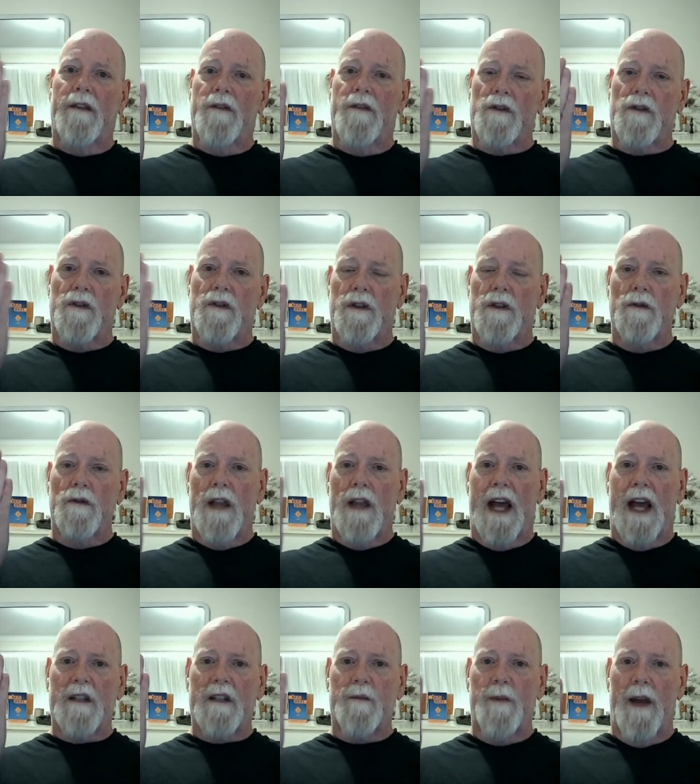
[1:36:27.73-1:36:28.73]
Those are the dual
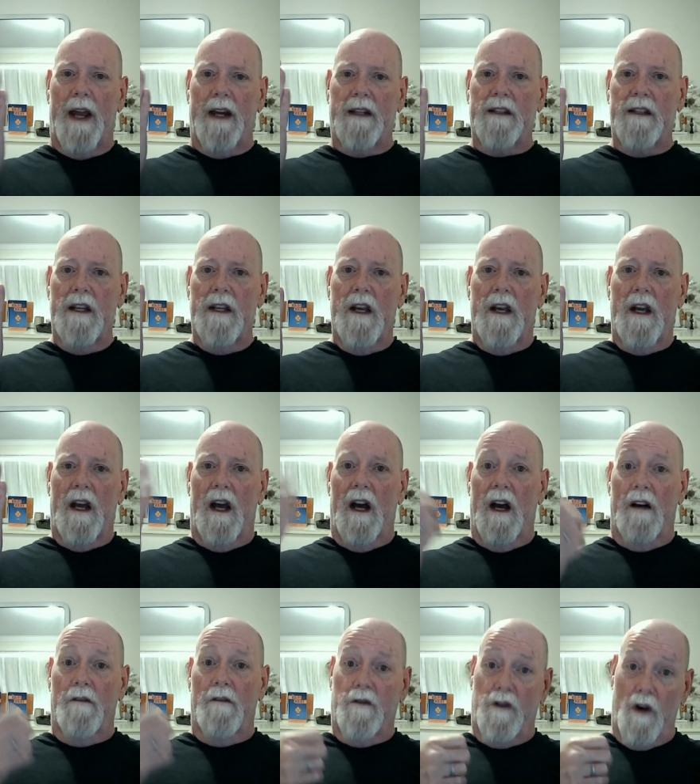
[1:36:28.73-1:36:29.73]
aspects
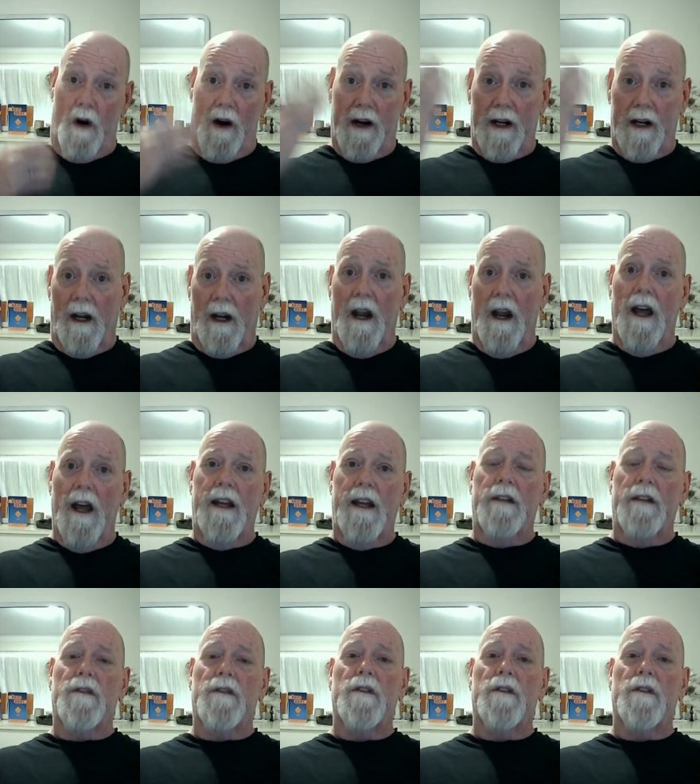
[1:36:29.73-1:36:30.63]
of dark and light,